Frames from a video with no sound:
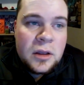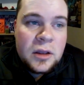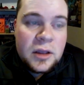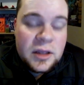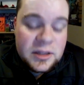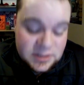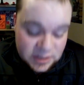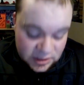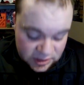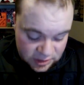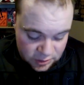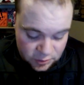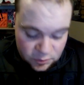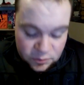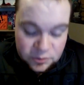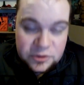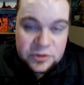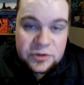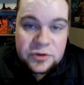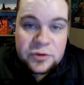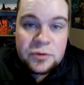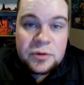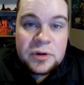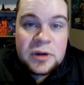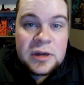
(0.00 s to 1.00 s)
It's a huge
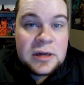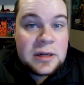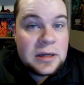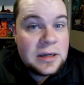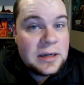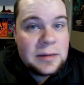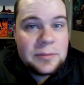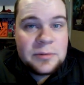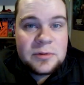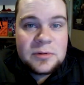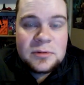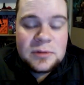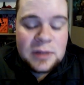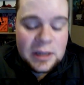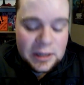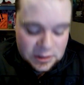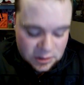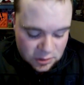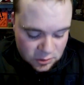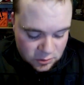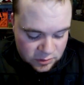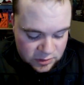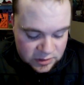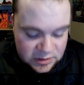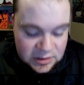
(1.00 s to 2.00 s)
screen. I I
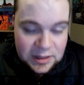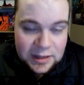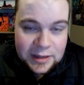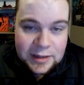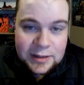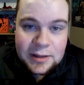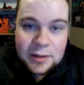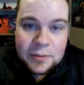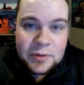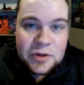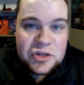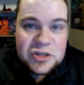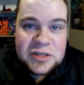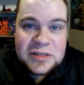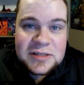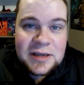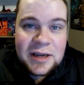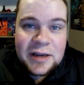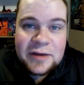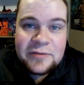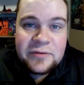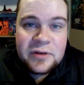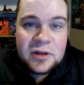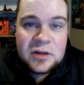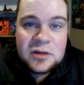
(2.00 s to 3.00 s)
loaded like a bunch of
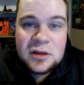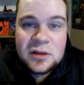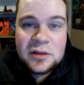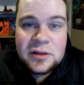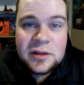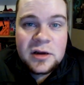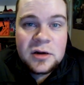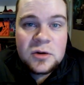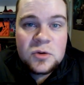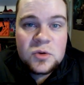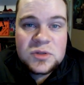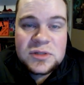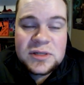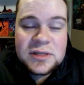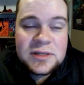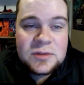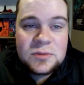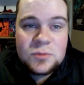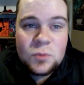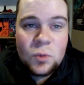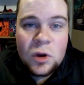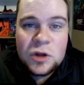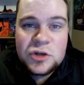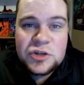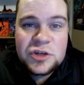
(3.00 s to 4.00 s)
Seinfeld on there. I was
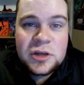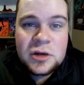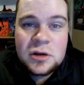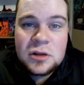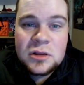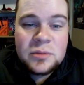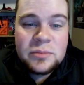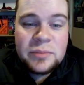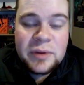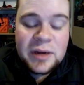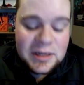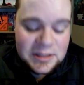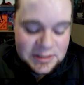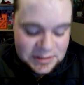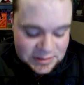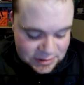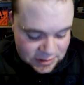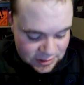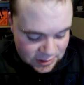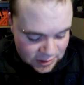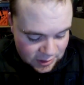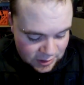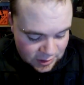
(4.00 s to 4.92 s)
watching it on the bus.